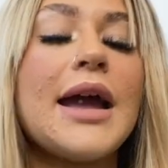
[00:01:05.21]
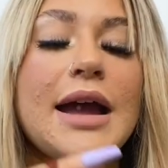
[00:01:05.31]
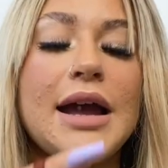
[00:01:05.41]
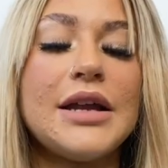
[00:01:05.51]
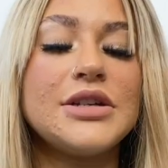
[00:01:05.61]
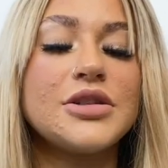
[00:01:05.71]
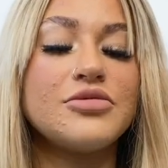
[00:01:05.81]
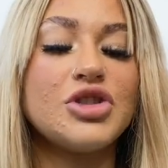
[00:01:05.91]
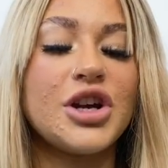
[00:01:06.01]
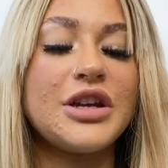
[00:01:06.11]
and
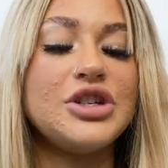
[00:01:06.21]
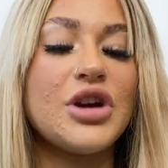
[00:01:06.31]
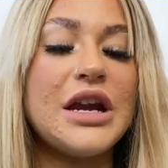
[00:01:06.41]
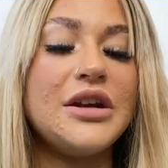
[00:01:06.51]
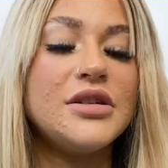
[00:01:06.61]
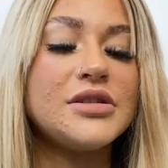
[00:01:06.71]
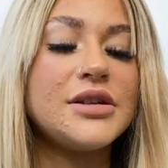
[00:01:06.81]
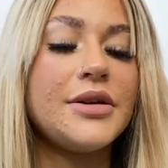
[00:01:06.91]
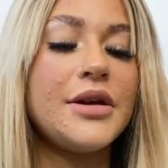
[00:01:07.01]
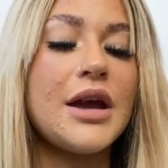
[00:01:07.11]
some chunky
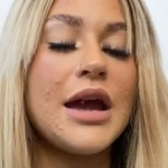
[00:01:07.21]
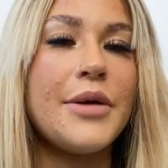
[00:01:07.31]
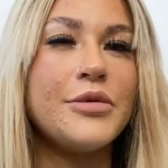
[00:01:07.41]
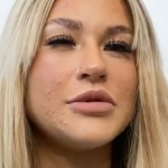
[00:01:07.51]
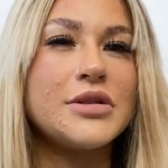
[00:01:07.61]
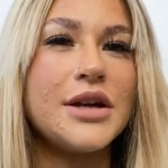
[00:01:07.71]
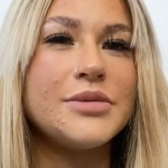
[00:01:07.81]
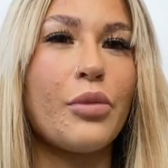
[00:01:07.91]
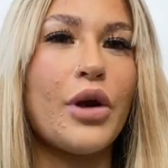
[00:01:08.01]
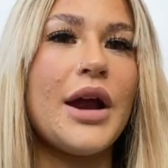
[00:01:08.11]
trainers with some nice
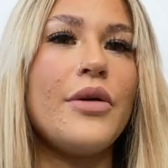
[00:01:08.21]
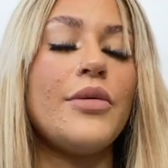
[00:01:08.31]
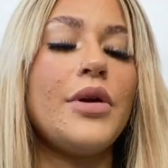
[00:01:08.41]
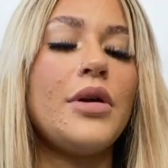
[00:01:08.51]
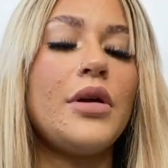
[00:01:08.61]
brown